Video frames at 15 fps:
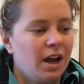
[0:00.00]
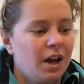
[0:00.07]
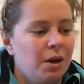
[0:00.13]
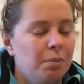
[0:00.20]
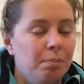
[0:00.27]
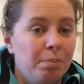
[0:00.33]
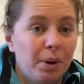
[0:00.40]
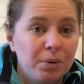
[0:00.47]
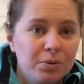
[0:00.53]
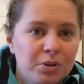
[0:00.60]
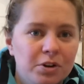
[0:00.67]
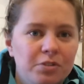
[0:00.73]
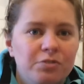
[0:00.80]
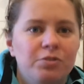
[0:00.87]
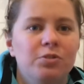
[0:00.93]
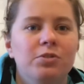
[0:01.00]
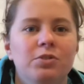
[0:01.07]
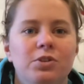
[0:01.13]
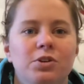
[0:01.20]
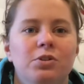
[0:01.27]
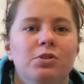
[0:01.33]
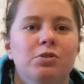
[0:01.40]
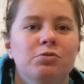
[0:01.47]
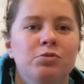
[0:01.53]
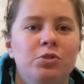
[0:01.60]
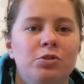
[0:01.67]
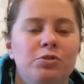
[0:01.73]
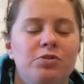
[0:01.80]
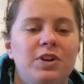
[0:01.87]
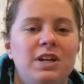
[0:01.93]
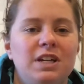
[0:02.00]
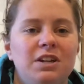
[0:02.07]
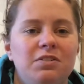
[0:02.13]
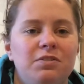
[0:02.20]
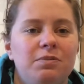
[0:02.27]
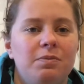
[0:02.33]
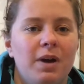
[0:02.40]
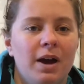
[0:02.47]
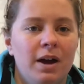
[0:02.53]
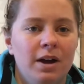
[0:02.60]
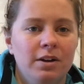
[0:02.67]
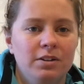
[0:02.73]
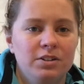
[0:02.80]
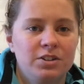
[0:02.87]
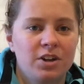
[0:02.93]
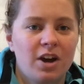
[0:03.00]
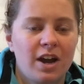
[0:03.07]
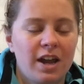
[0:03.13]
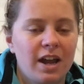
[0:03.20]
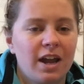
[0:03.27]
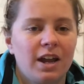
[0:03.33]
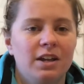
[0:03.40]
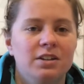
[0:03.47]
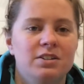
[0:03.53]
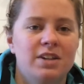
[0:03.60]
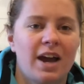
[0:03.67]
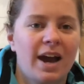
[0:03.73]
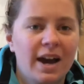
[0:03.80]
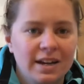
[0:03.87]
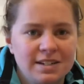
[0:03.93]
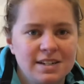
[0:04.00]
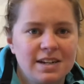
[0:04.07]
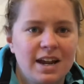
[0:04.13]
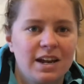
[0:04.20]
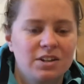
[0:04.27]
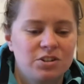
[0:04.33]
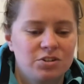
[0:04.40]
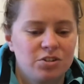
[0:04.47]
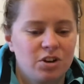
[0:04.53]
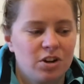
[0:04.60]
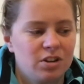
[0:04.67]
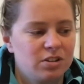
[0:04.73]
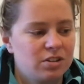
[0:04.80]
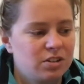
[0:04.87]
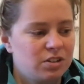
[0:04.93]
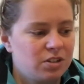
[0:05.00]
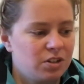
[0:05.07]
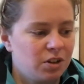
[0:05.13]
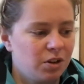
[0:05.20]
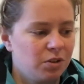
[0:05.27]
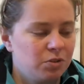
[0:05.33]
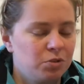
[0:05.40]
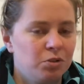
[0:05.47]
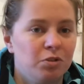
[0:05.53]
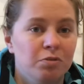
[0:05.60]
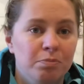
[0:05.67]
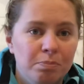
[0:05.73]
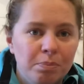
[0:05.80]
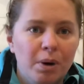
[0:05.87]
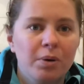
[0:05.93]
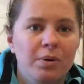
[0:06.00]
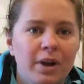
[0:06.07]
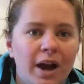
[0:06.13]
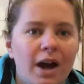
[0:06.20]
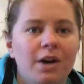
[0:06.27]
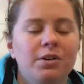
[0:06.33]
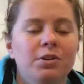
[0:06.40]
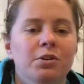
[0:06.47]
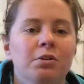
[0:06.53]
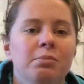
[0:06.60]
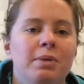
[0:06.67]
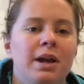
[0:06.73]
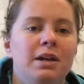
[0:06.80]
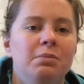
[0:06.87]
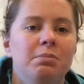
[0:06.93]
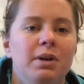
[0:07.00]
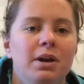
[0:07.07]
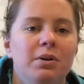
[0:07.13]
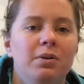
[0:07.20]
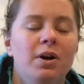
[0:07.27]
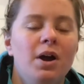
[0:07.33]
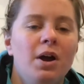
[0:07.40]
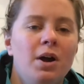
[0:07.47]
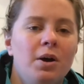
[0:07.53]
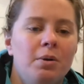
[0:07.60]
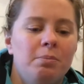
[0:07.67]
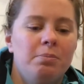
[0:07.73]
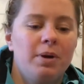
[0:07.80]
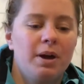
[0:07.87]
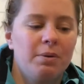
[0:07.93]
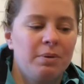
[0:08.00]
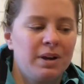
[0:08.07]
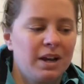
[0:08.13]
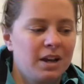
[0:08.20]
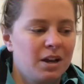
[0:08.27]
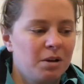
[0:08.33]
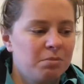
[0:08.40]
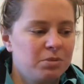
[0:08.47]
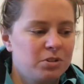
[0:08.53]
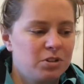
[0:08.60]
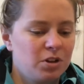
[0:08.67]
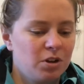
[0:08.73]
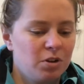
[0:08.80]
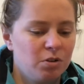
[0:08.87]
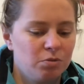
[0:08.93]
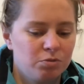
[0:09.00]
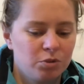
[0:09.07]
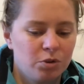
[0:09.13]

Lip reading: bulk for your raw feeding diet and to add in extras to sort of bulk out your main meal. But when it comes to raw